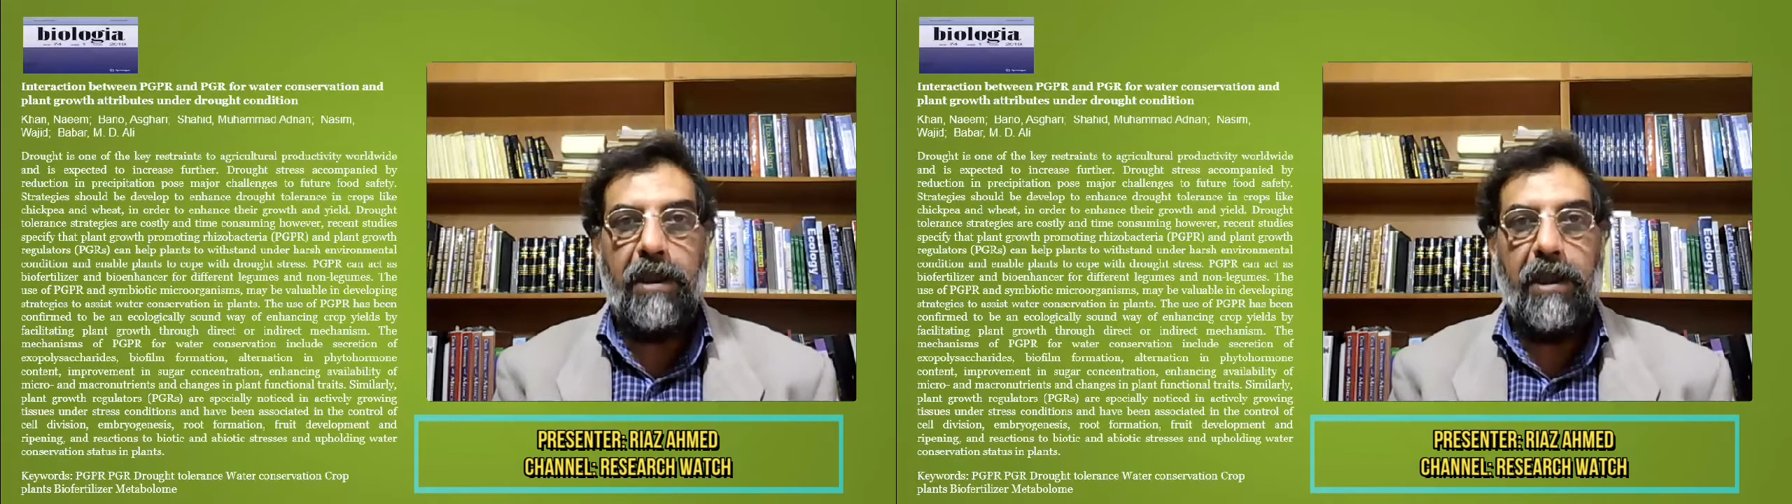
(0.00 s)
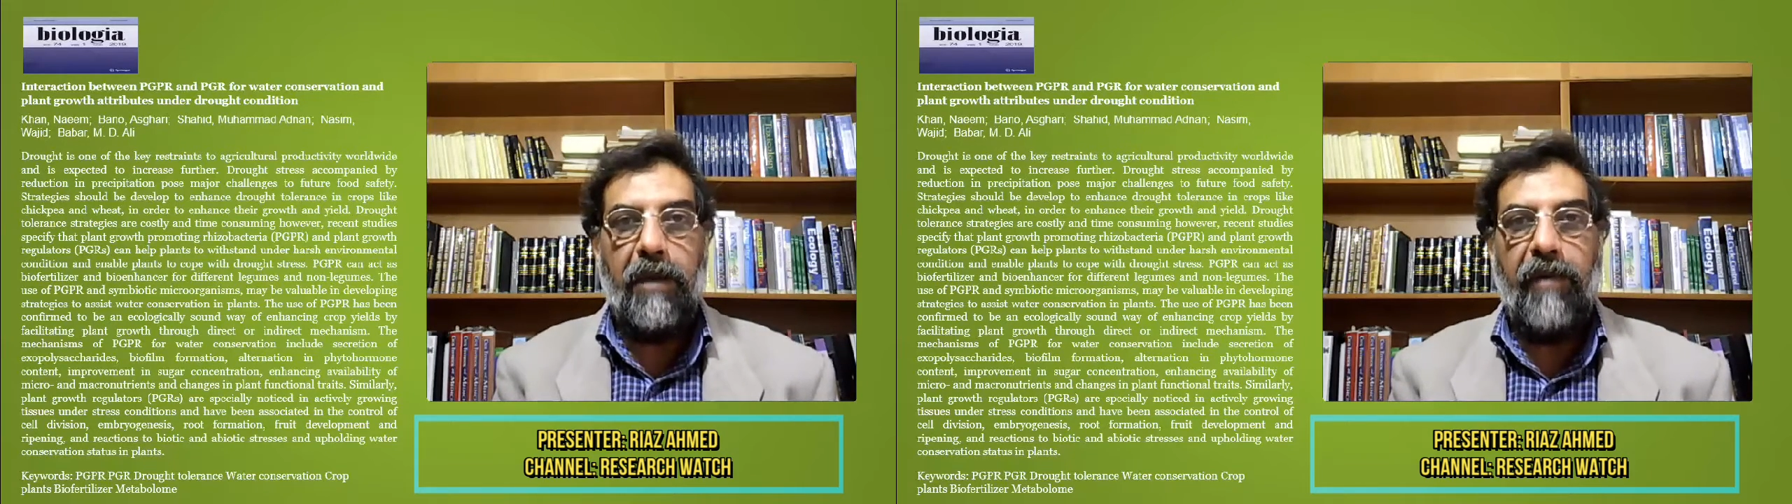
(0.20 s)

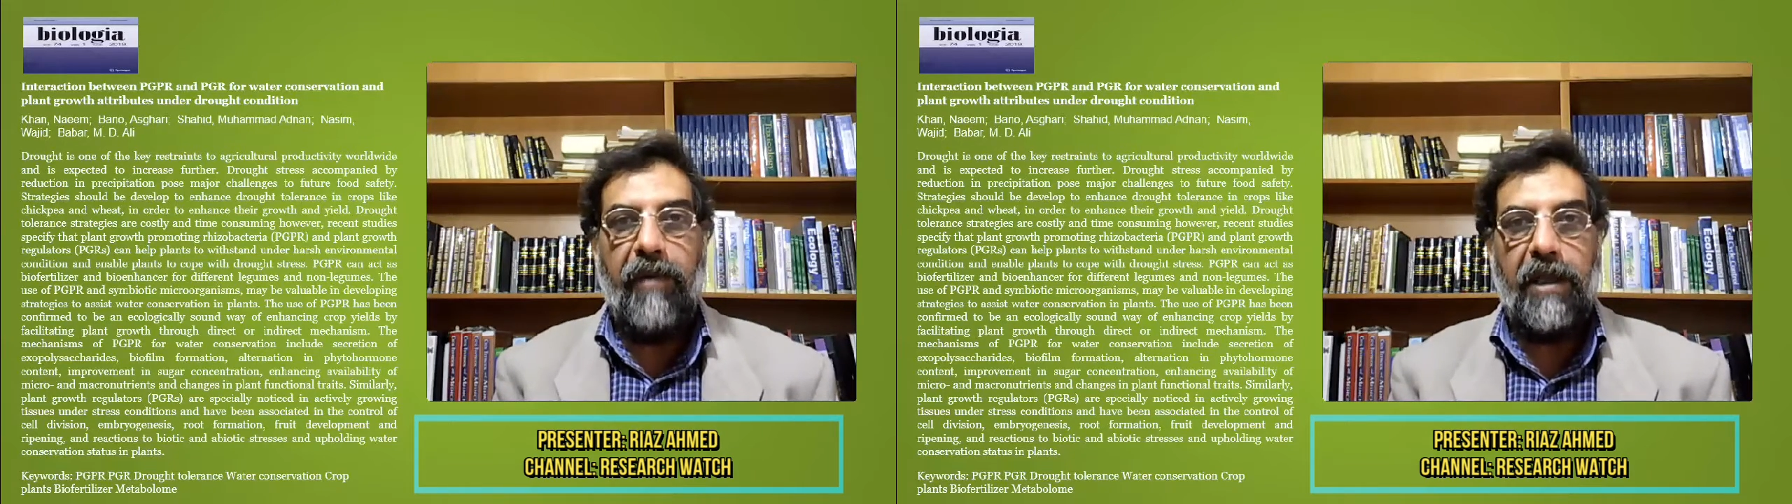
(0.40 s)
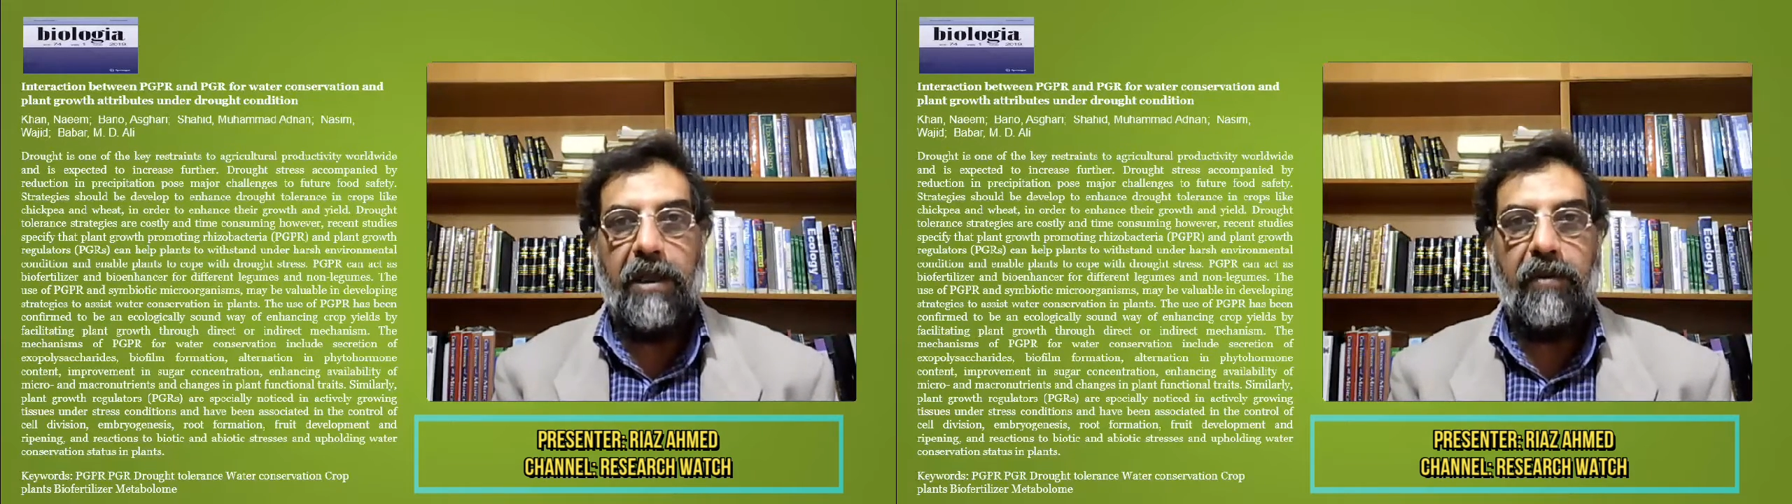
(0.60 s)
the
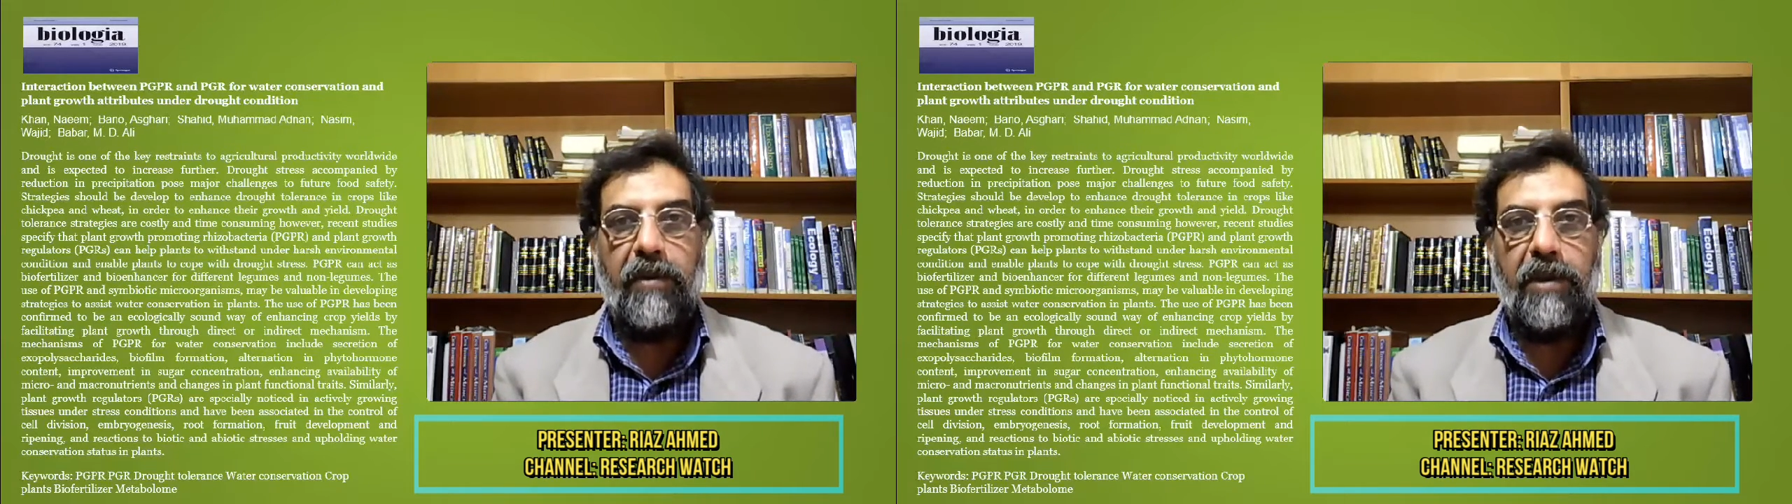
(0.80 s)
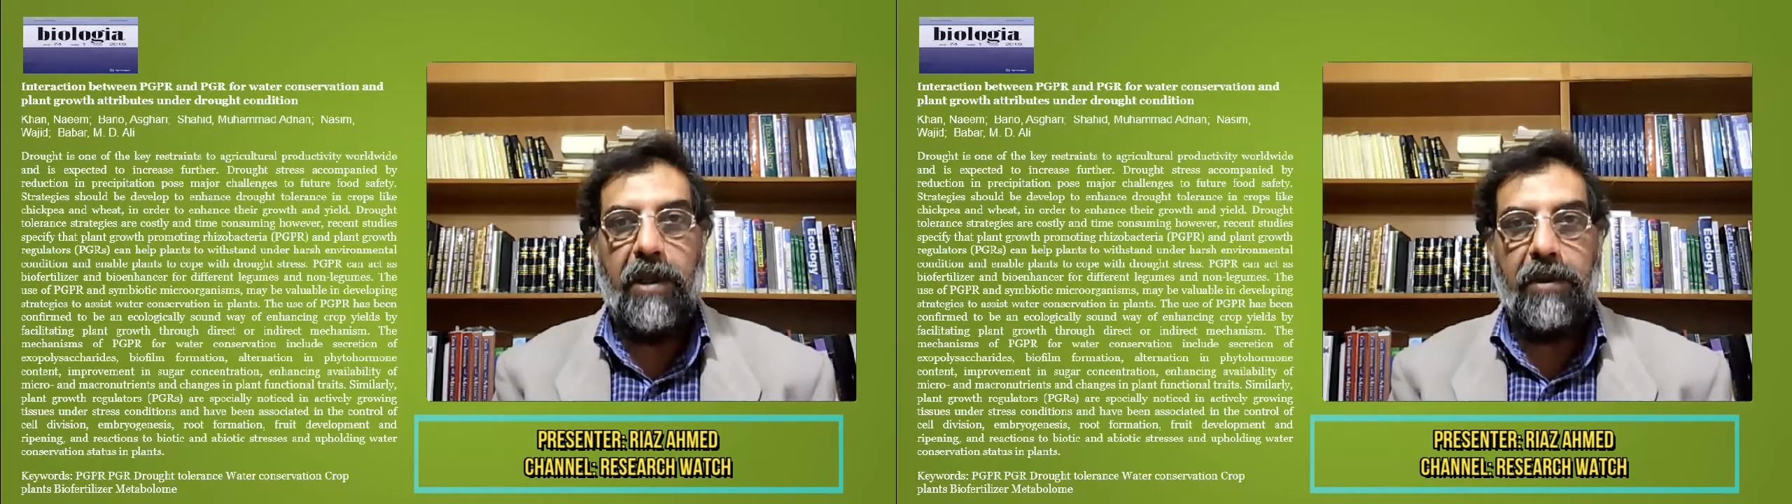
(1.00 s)
effect
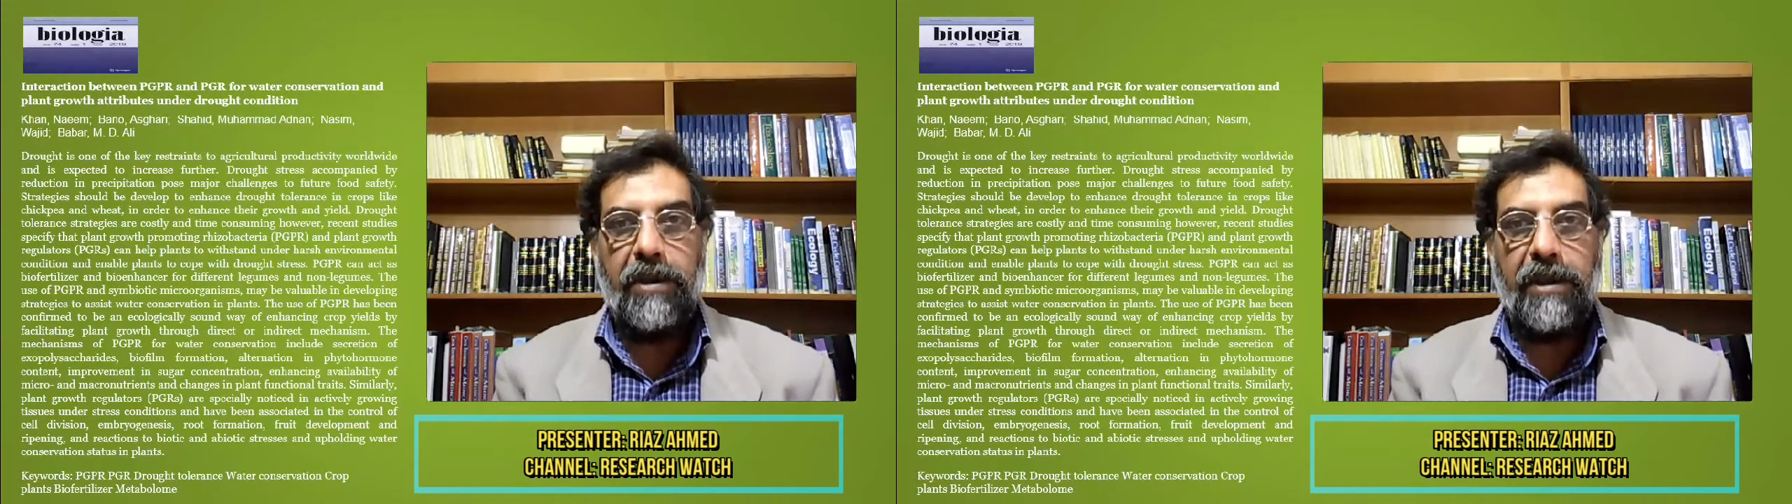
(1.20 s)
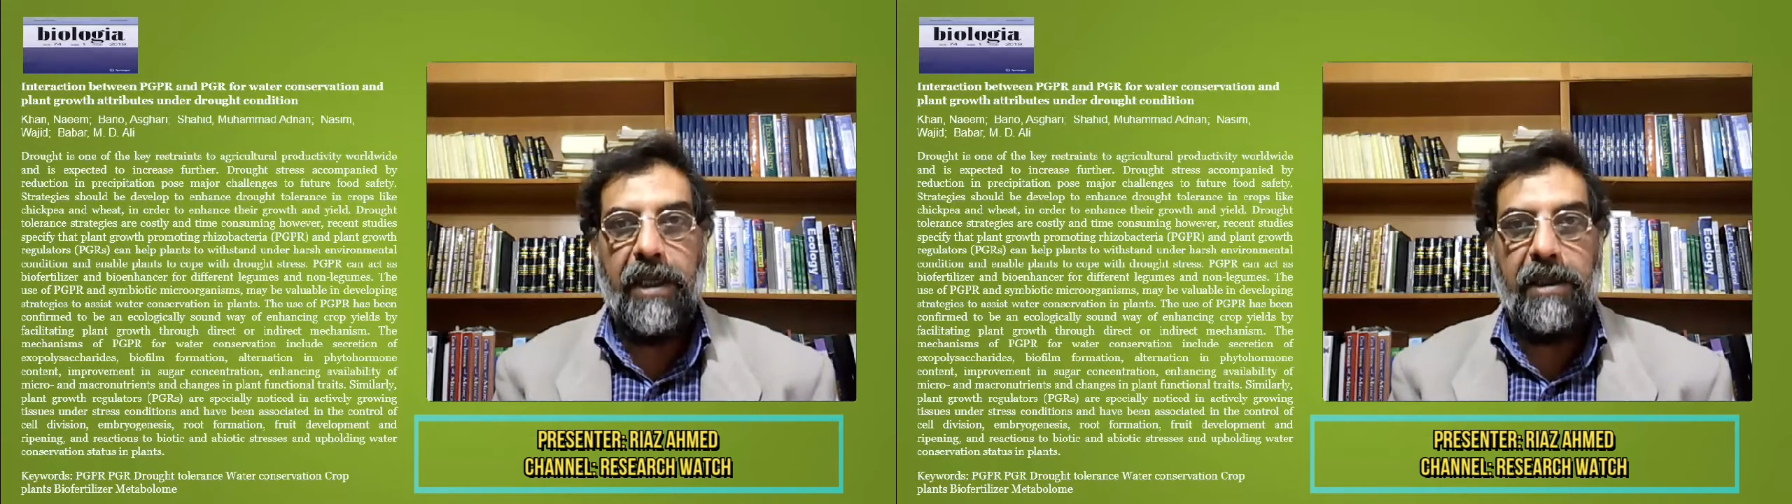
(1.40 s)
of drought
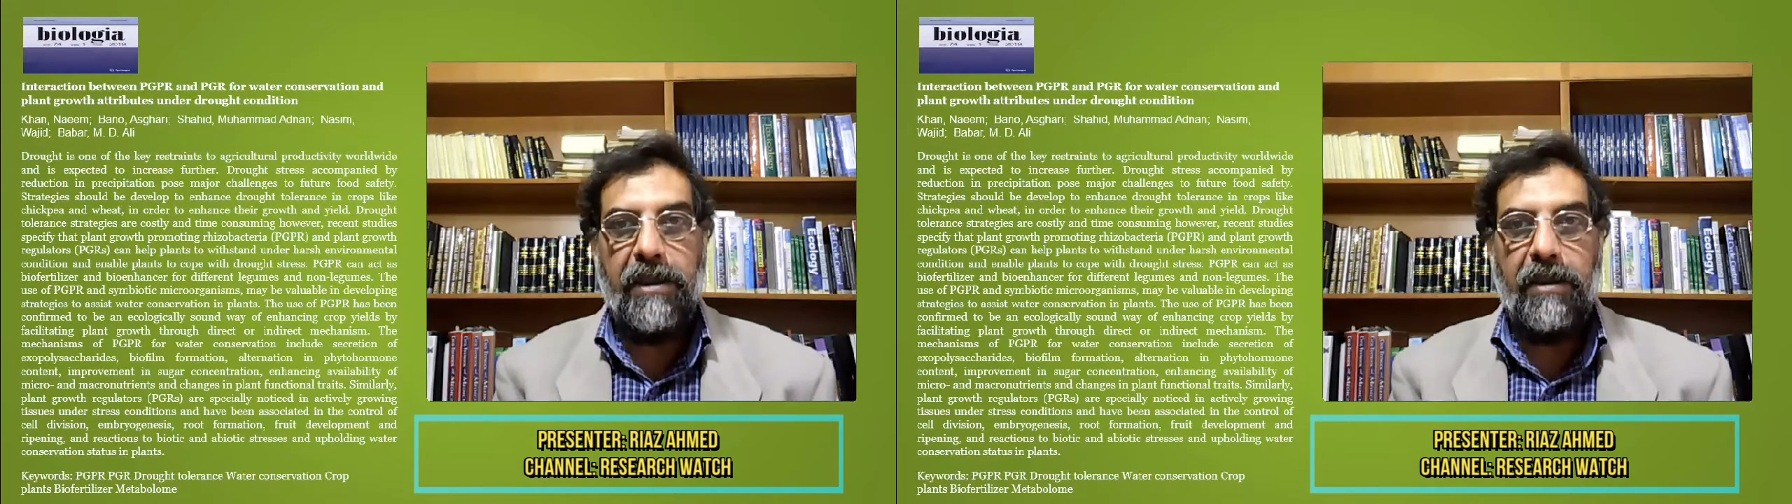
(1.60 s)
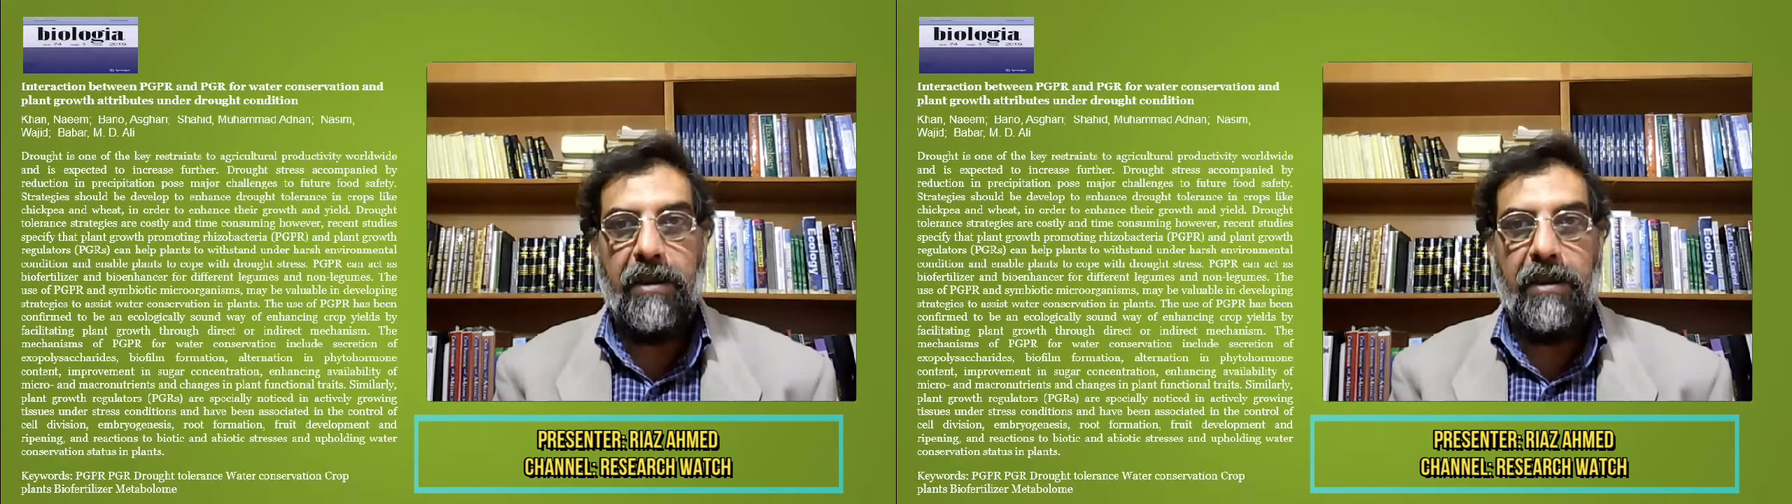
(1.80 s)
stress